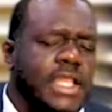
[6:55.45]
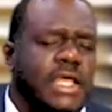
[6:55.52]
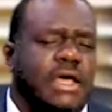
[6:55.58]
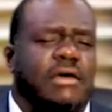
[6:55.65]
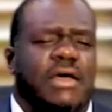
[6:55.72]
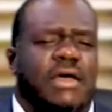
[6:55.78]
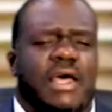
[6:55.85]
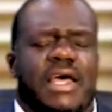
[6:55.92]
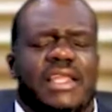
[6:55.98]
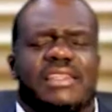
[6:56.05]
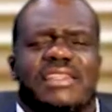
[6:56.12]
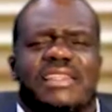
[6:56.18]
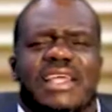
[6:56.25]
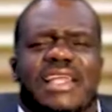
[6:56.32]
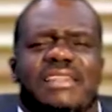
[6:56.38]
Now,
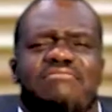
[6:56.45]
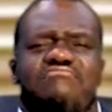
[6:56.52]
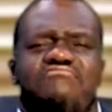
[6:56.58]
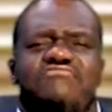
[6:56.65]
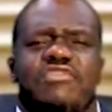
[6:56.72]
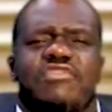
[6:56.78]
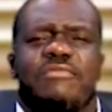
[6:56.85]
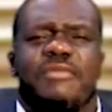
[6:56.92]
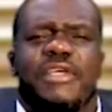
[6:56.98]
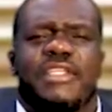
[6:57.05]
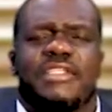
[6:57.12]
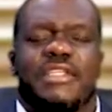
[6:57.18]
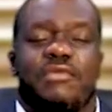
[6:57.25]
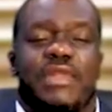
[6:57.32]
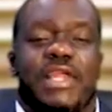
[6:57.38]
at that
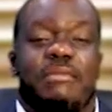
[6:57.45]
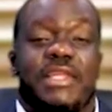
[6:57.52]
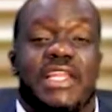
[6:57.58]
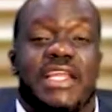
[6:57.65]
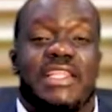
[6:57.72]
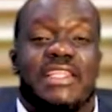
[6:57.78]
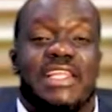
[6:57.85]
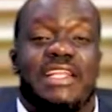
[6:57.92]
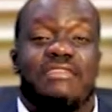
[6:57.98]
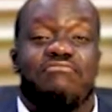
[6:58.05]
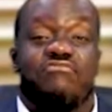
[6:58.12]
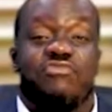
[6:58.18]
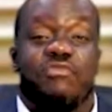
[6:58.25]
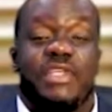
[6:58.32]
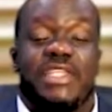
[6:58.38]
moment, now when I mean at that
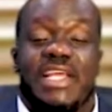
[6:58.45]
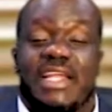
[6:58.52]
moment,